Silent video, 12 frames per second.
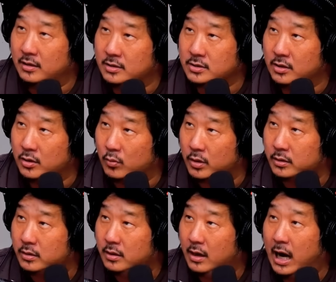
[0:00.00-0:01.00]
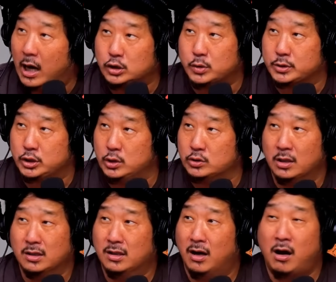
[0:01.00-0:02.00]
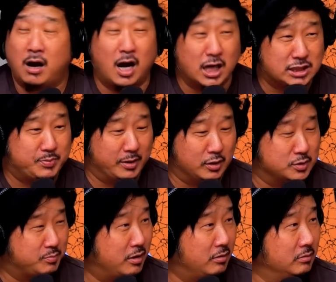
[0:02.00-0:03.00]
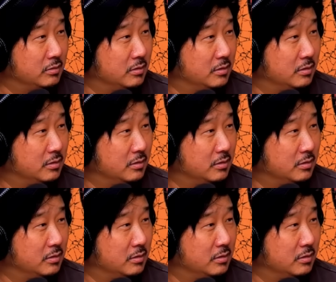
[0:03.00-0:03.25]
there's another one. Algebra is huge. Hospitals, bro.